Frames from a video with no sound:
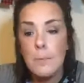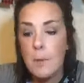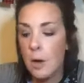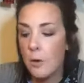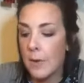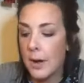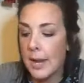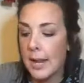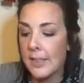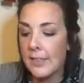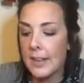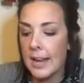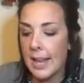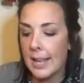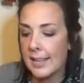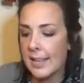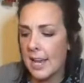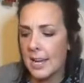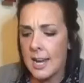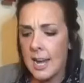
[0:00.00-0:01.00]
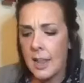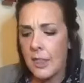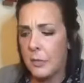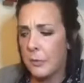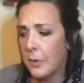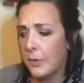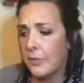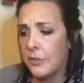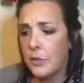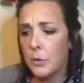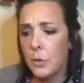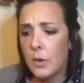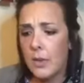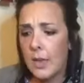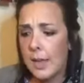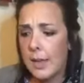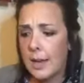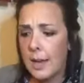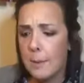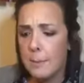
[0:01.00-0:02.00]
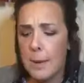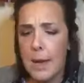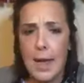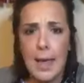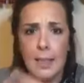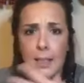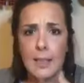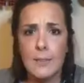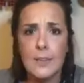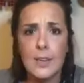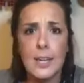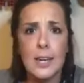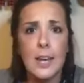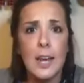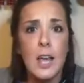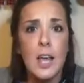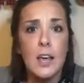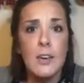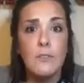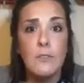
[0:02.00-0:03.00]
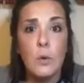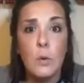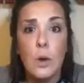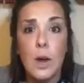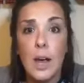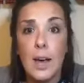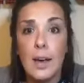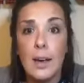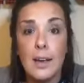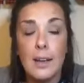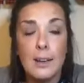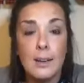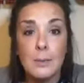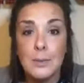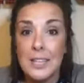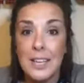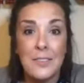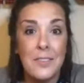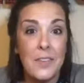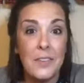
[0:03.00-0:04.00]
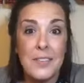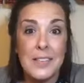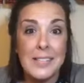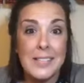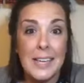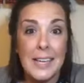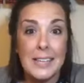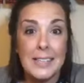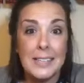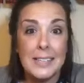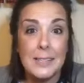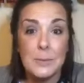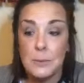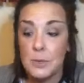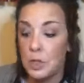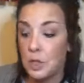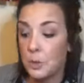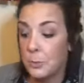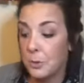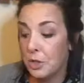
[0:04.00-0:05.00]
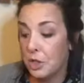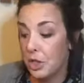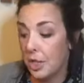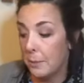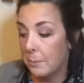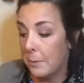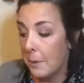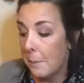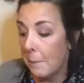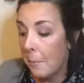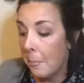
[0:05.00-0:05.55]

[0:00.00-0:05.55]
already, that I had gotten at a thrift store, like a pile of it for, it was like 50 cents, super cheap.